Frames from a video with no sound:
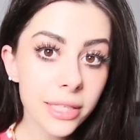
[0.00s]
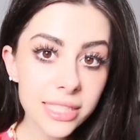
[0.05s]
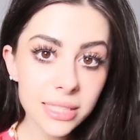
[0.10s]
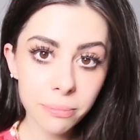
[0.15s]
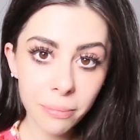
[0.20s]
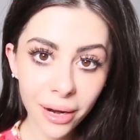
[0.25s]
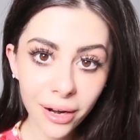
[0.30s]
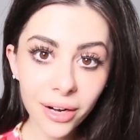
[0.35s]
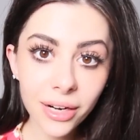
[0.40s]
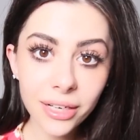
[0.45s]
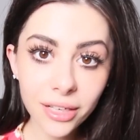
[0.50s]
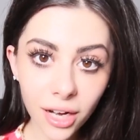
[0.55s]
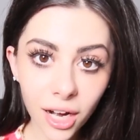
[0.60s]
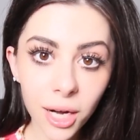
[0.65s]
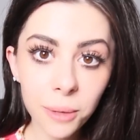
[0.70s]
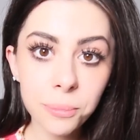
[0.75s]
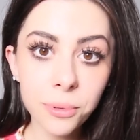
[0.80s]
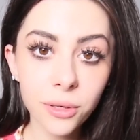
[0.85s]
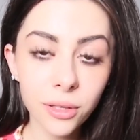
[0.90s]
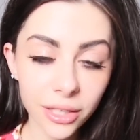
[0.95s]
This married
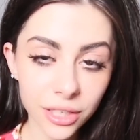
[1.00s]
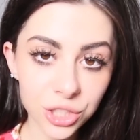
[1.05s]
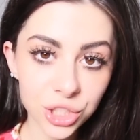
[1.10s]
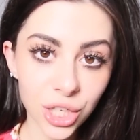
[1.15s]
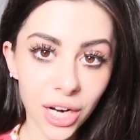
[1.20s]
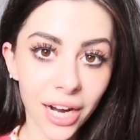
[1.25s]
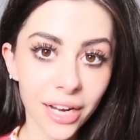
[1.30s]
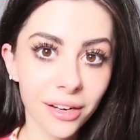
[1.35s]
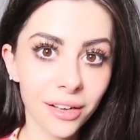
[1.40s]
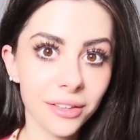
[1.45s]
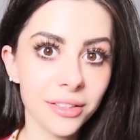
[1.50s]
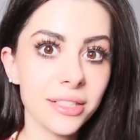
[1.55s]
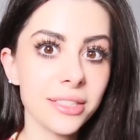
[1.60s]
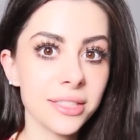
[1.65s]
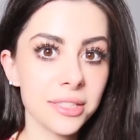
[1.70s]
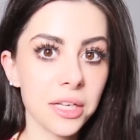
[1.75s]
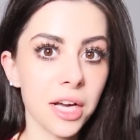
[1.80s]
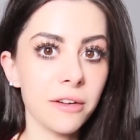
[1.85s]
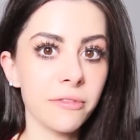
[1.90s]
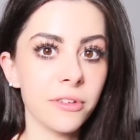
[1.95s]
couple in China
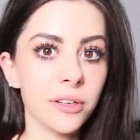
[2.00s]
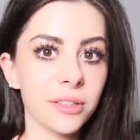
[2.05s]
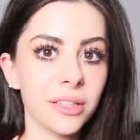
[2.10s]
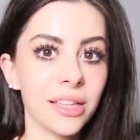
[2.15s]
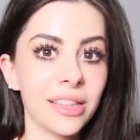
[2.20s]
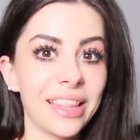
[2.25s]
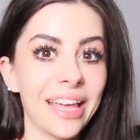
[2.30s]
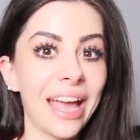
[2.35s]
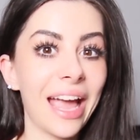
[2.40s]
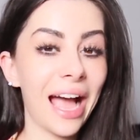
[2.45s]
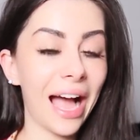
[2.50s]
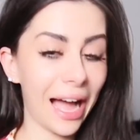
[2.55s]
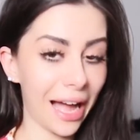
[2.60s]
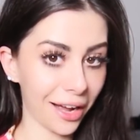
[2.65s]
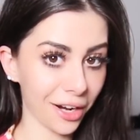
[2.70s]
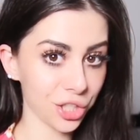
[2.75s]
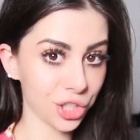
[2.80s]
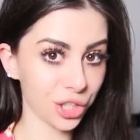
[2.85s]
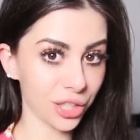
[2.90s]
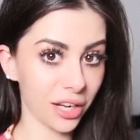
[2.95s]
discovered that they
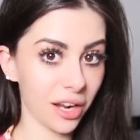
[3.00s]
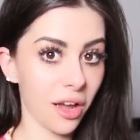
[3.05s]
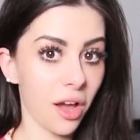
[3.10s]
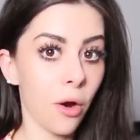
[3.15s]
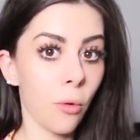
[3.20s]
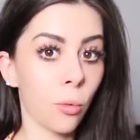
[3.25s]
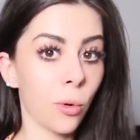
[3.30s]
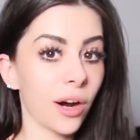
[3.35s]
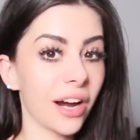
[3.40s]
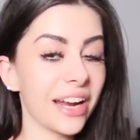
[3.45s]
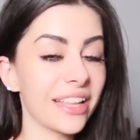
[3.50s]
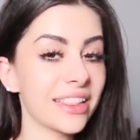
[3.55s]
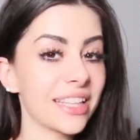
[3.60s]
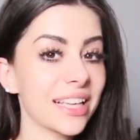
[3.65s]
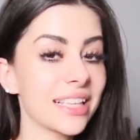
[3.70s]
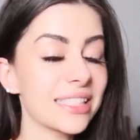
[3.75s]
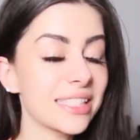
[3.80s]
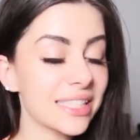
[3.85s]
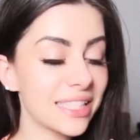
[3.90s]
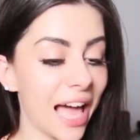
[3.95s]
actually were in the
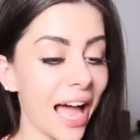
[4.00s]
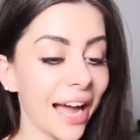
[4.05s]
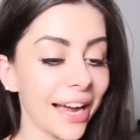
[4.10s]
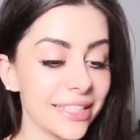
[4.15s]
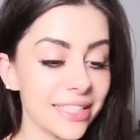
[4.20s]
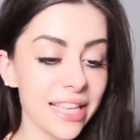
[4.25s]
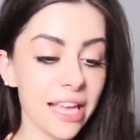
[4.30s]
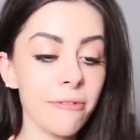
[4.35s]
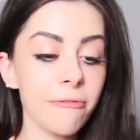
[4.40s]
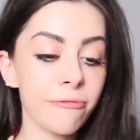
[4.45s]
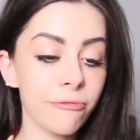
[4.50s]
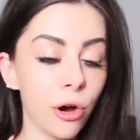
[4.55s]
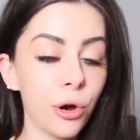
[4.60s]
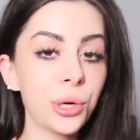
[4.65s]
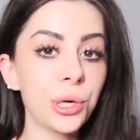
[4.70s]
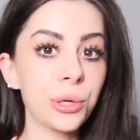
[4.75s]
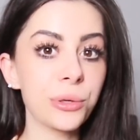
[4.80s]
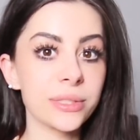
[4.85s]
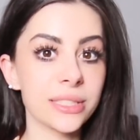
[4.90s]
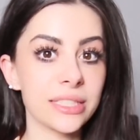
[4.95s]
exact same
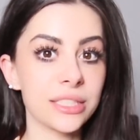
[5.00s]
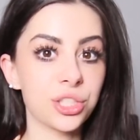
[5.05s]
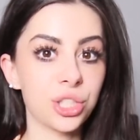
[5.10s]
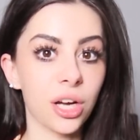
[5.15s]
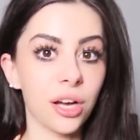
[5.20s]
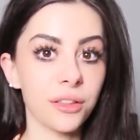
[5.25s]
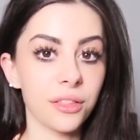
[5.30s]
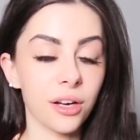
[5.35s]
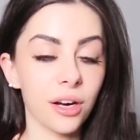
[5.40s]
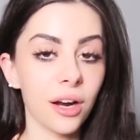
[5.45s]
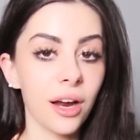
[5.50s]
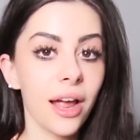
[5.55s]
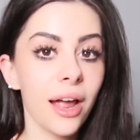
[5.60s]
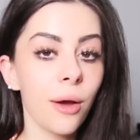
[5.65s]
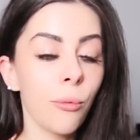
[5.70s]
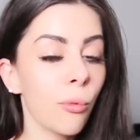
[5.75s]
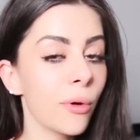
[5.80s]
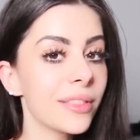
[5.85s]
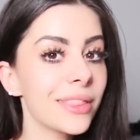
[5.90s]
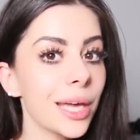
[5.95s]
photo as each other
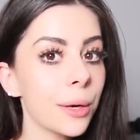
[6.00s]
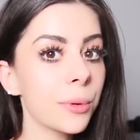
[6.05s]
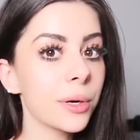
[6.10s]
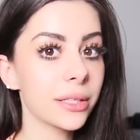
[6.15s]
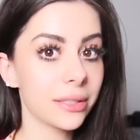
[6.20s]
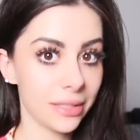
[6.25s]
when they were